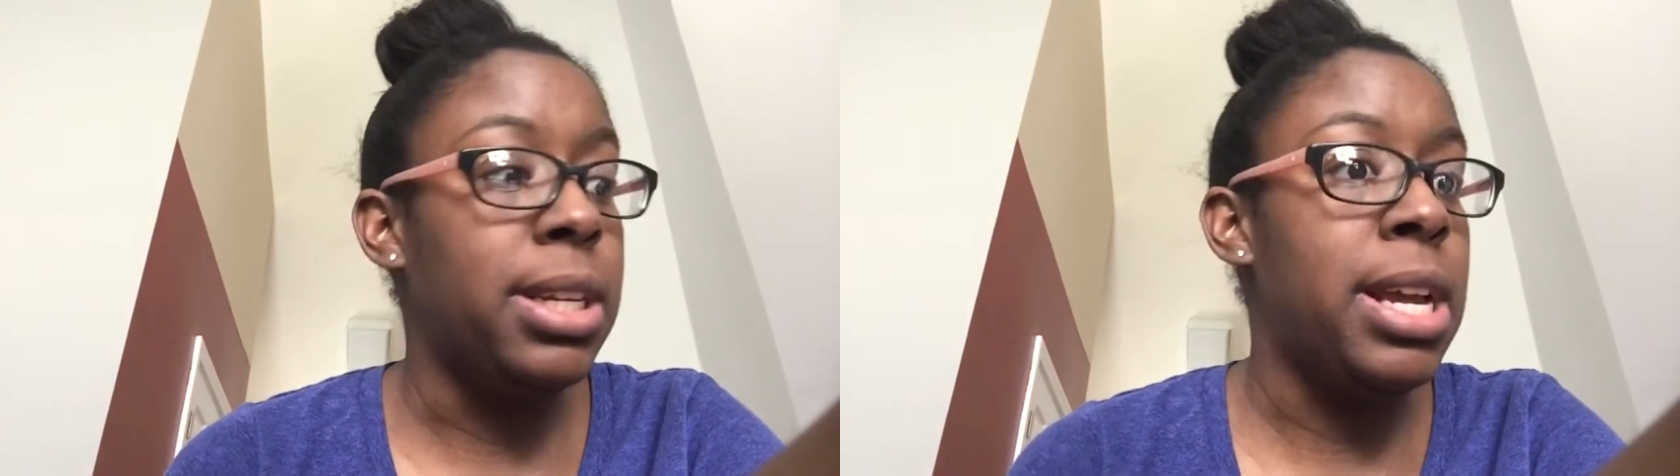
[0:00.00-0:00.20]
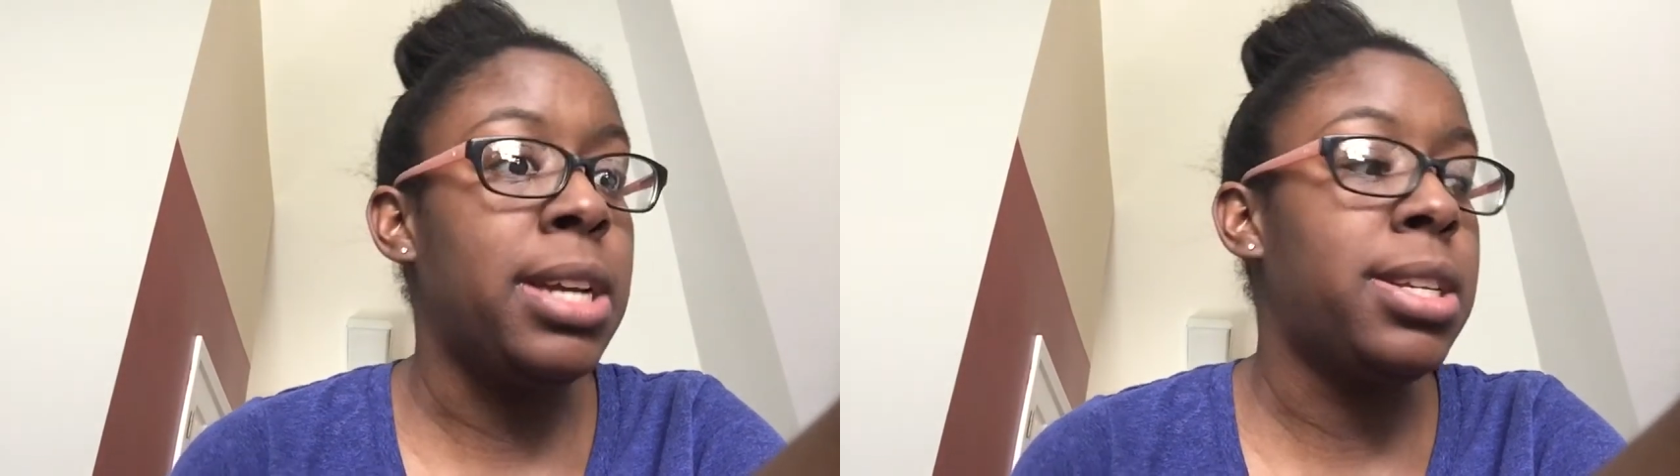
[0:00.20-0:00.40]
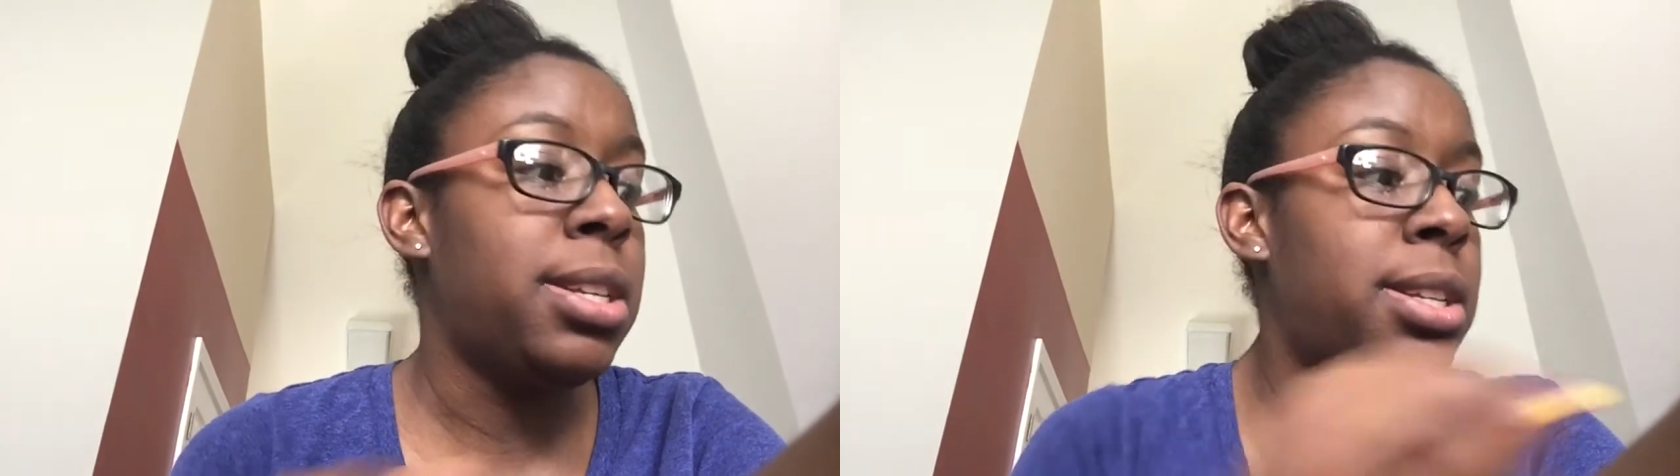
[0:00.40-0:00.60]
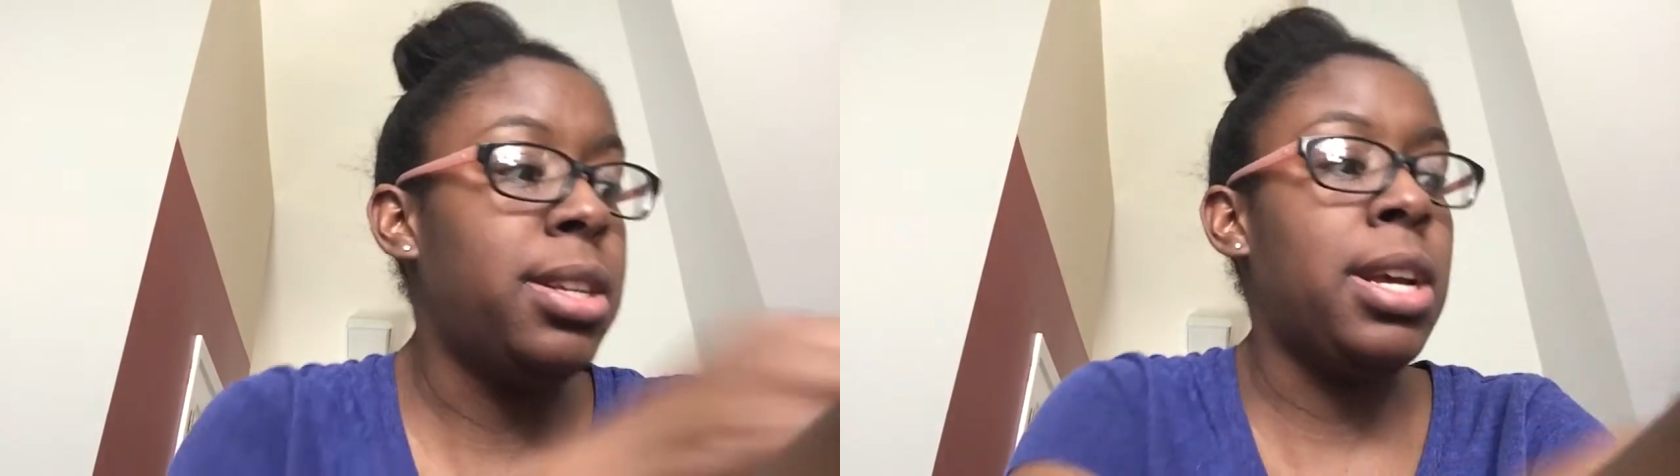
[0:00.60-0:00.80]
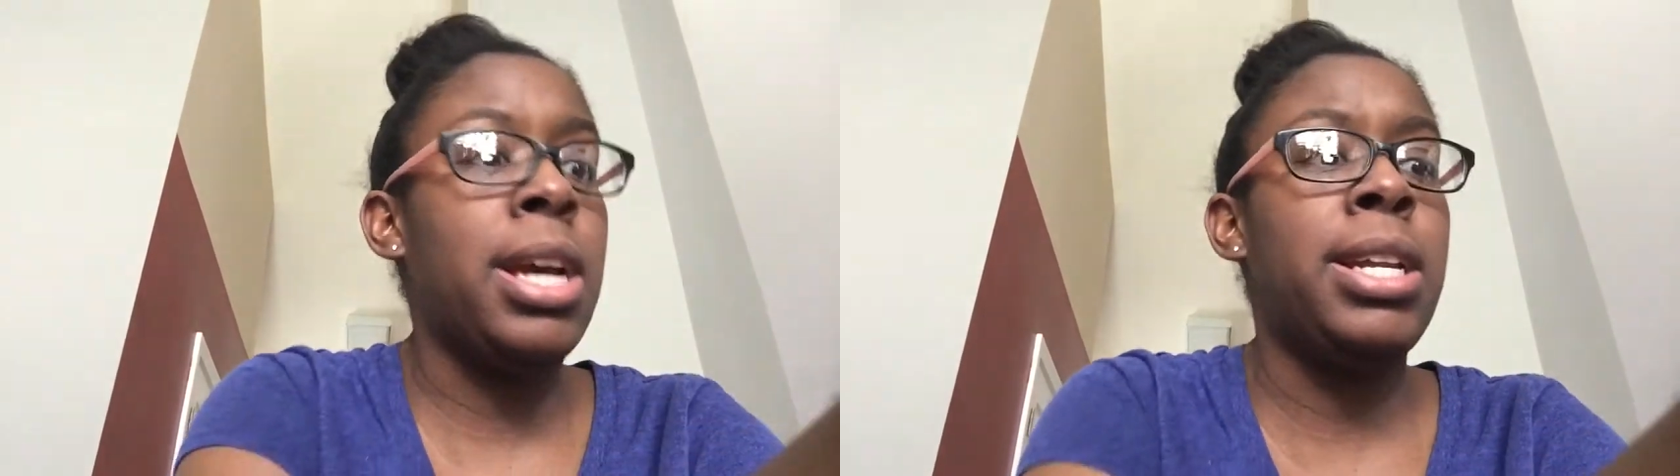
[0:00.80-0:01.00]

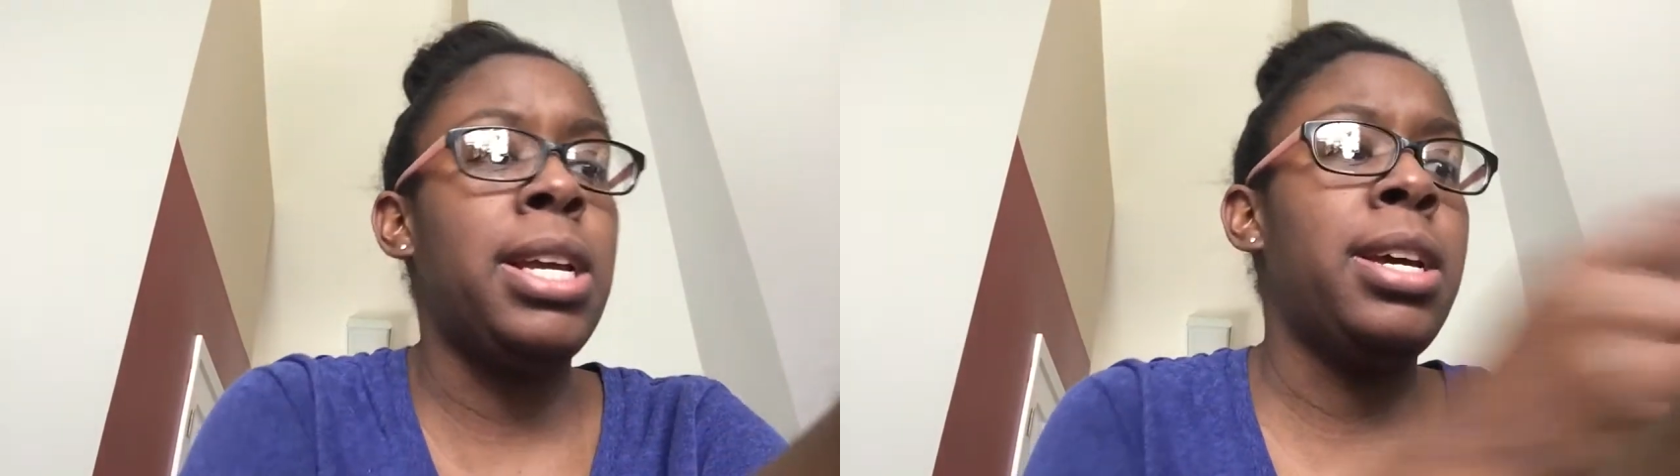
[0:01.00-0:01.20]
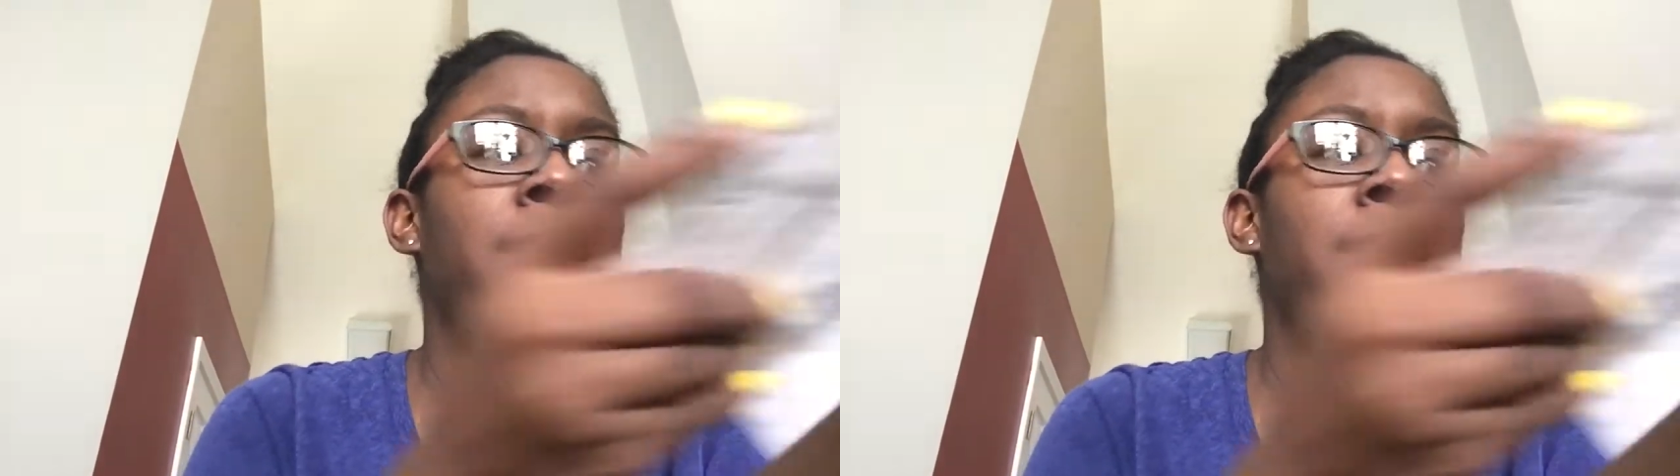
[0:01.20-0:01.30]
I did